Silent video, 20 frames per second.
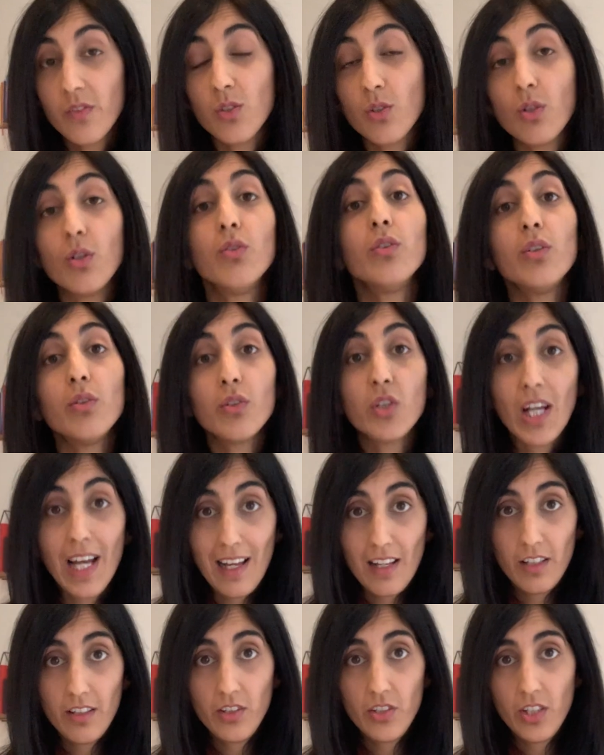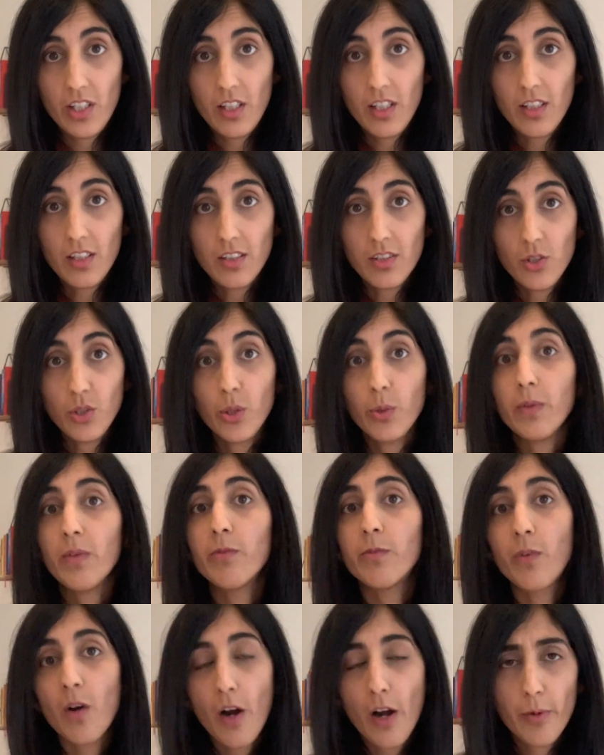to new challenges, new
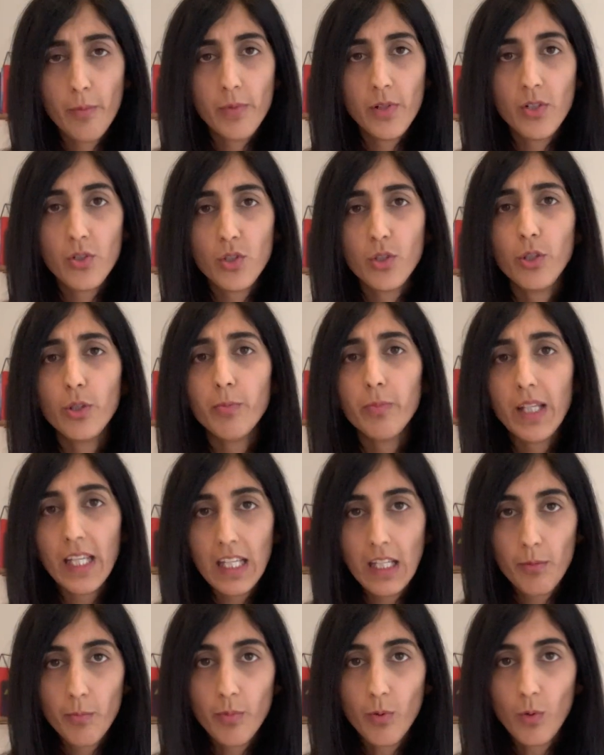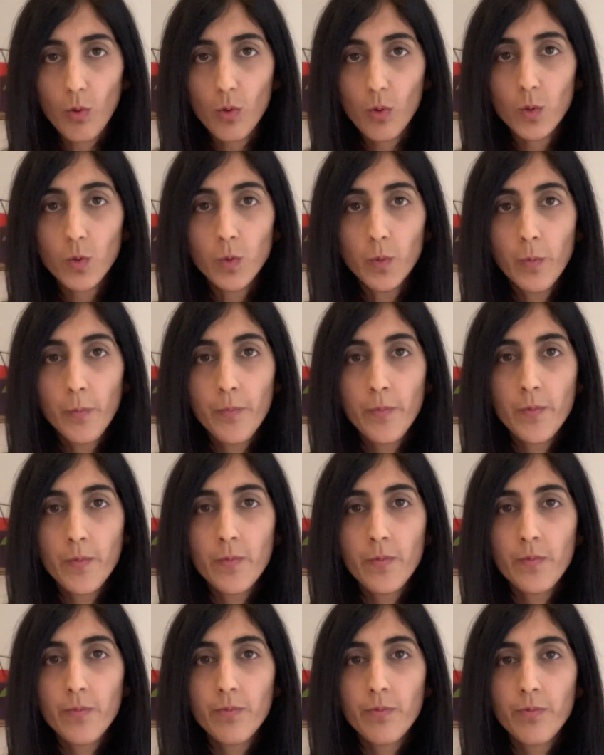environments, new people.
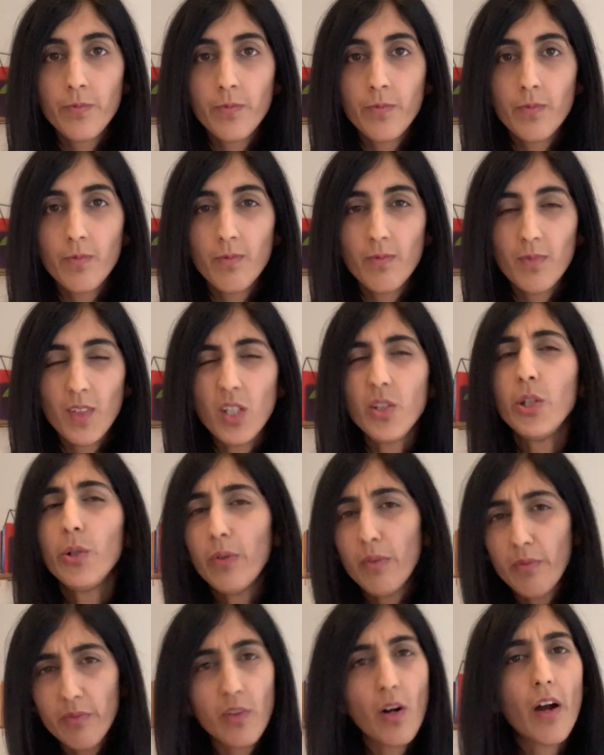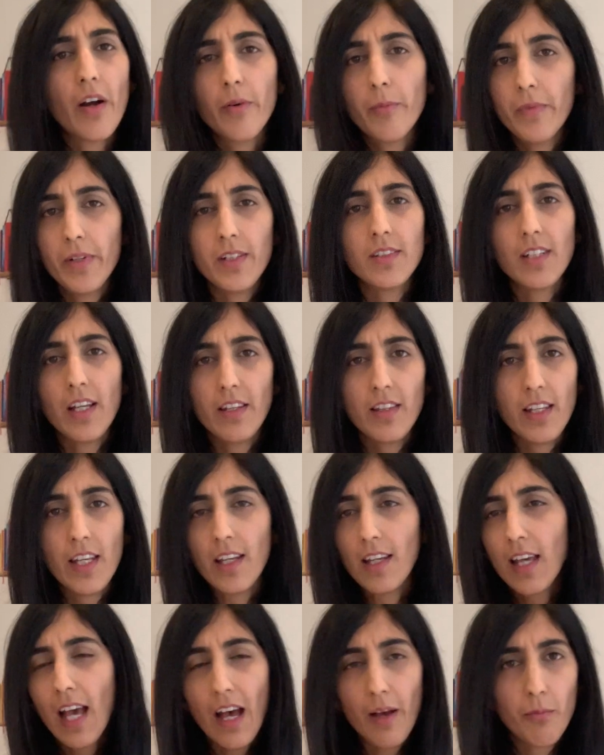New environments, I
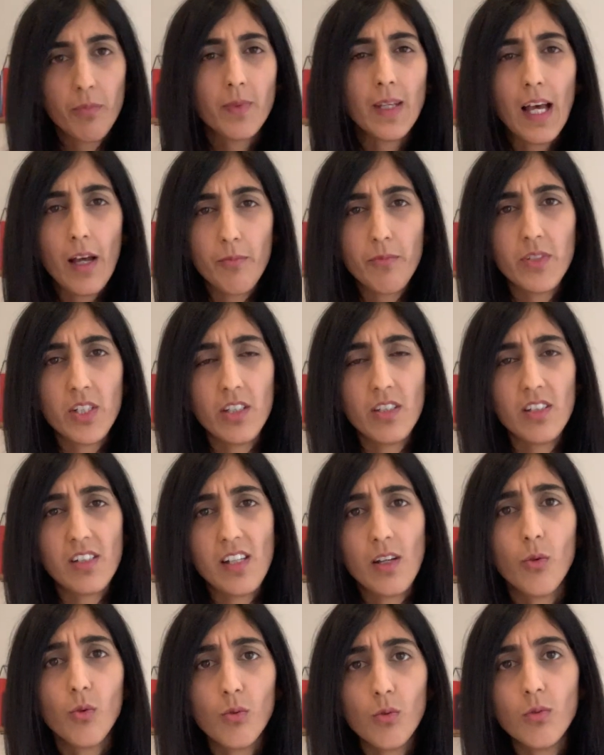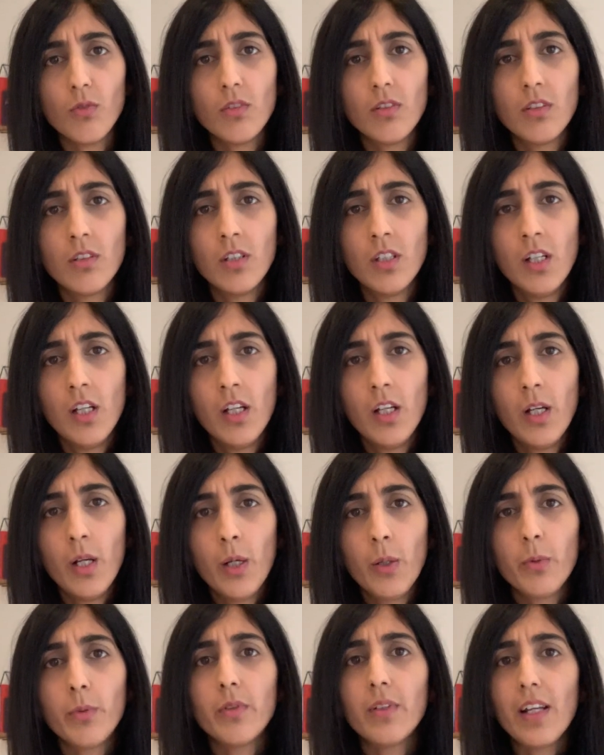think, captures it all.
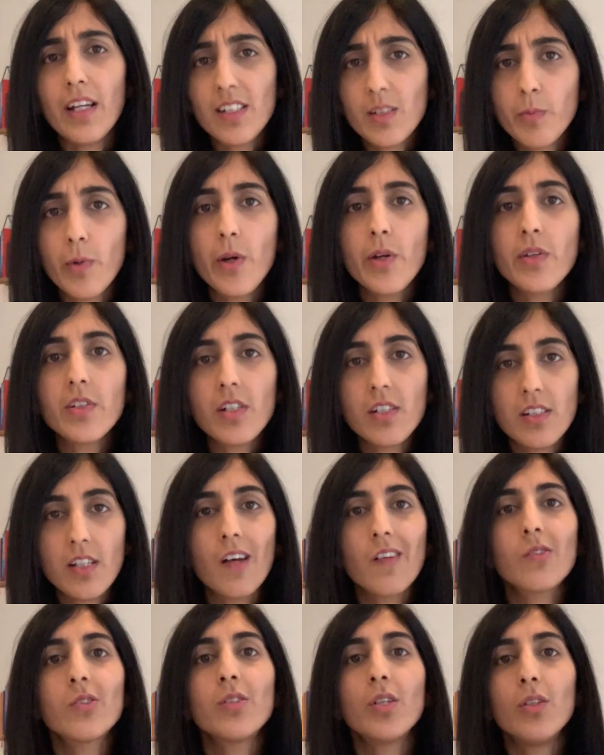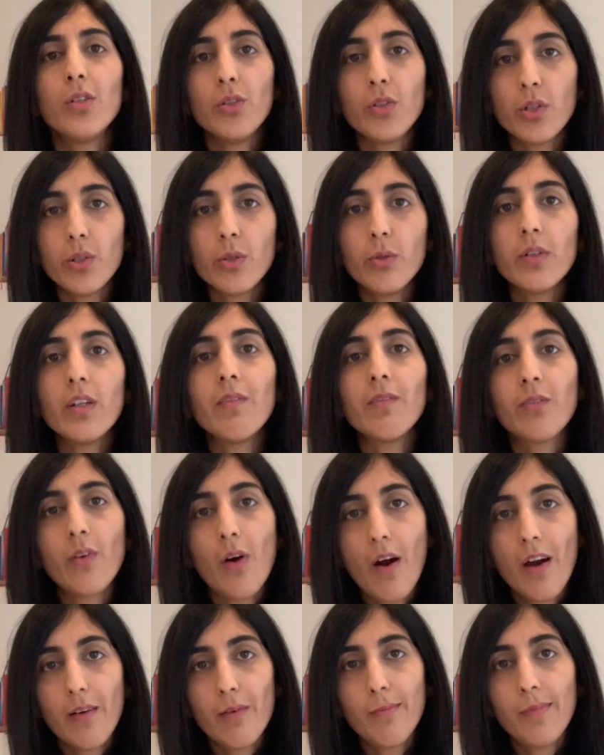We want to expose ourselves to new
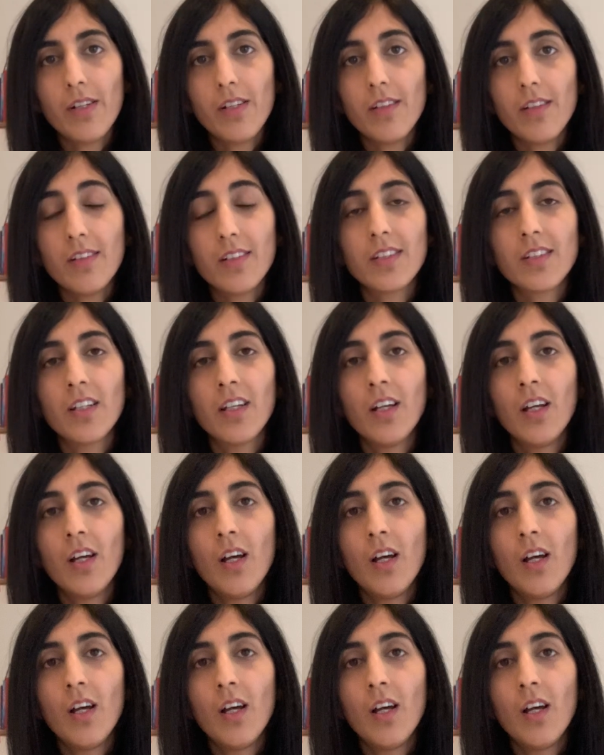environments